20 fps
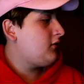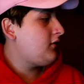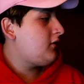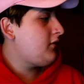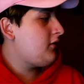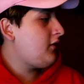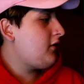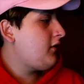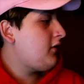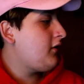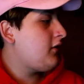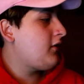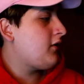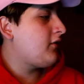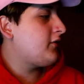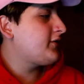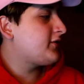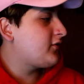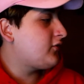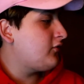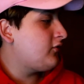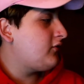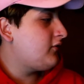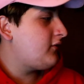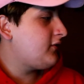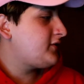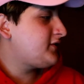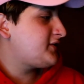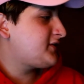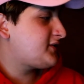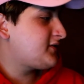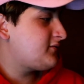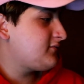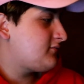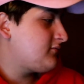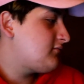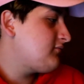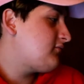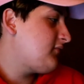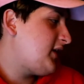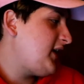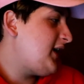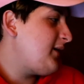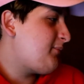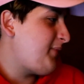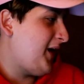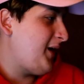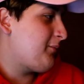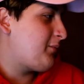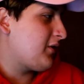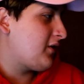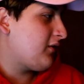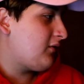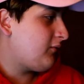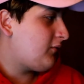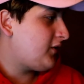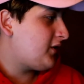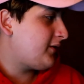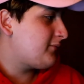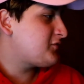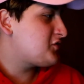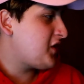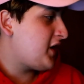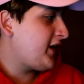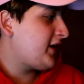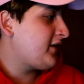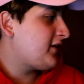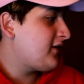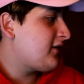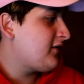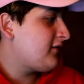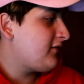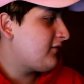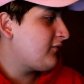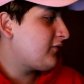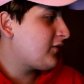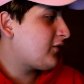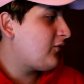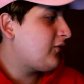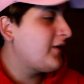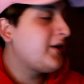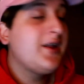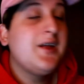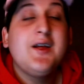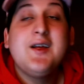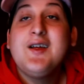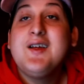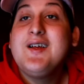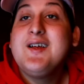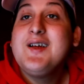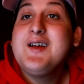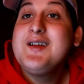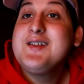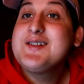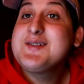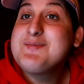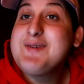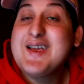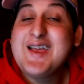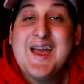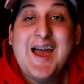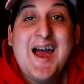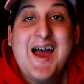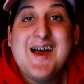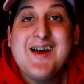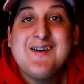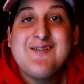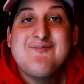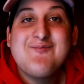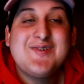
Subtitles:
No, it's cool. I just eat paper while I'm trying to record. It's my cat.